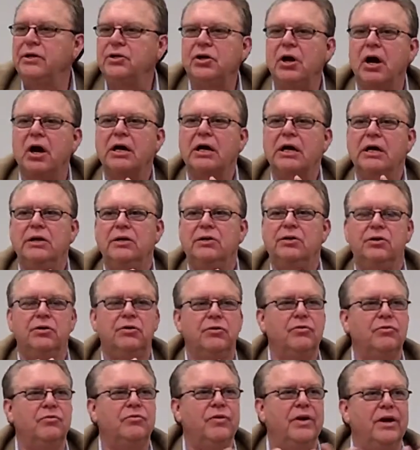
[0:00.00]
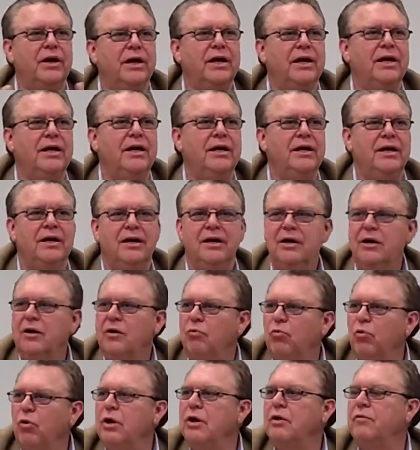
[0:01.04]
and talking to very
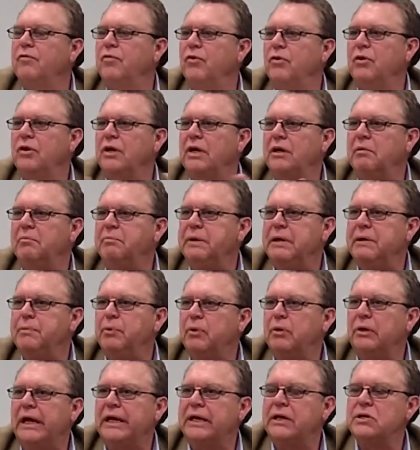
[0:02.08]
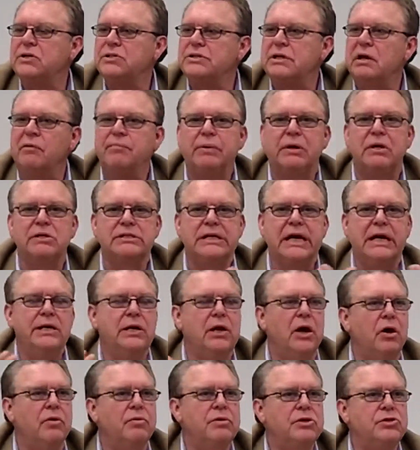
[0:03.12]
wonderful looking people like yourself, because I
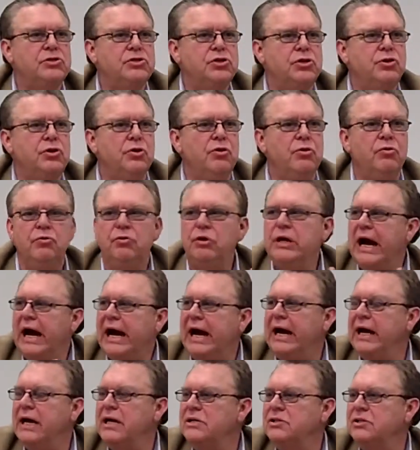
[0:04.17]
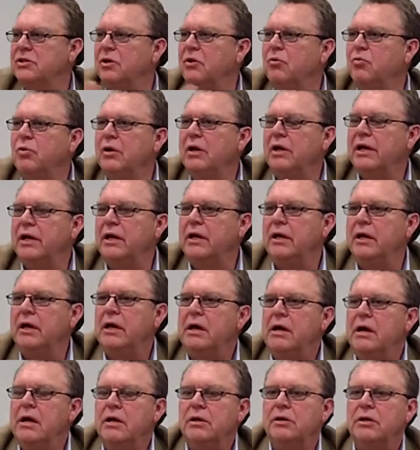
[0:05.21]
know that you guys are really
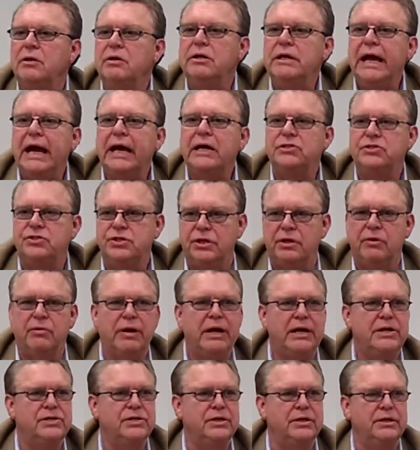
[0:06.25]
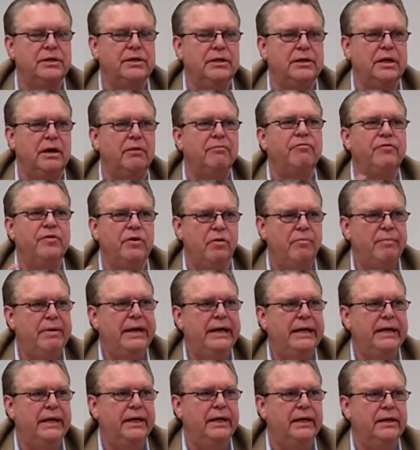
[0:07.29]
the next generation of
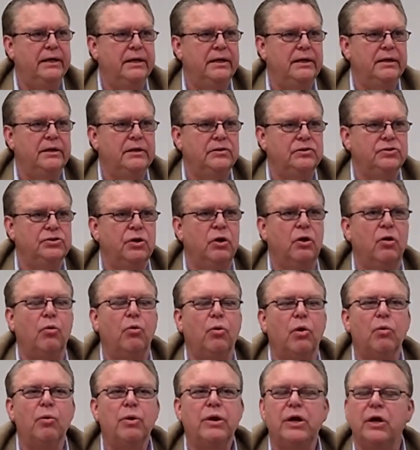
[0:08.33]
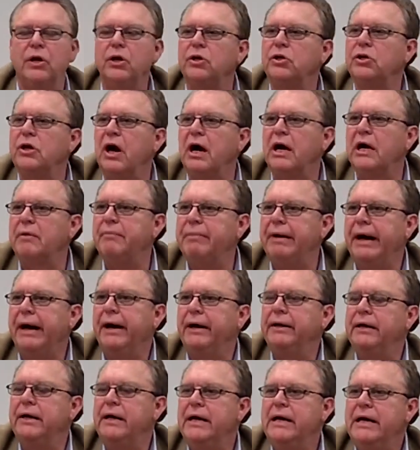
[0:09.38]
filmmaking. So what we're going to talk
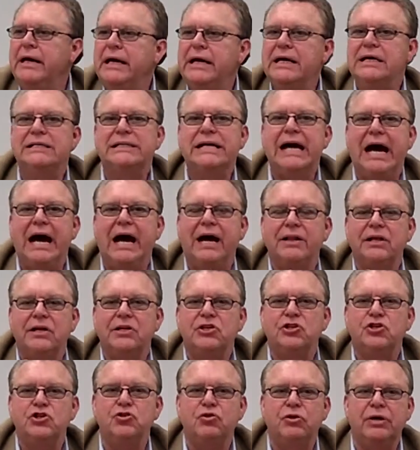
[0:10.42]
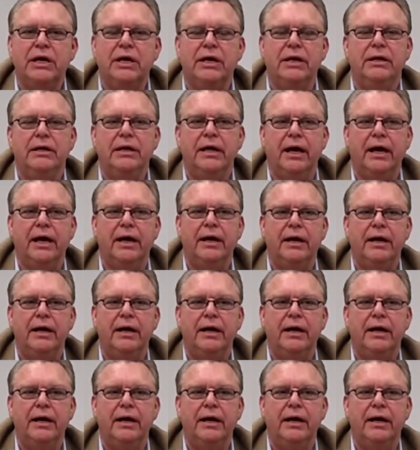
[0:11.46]
about is how that you can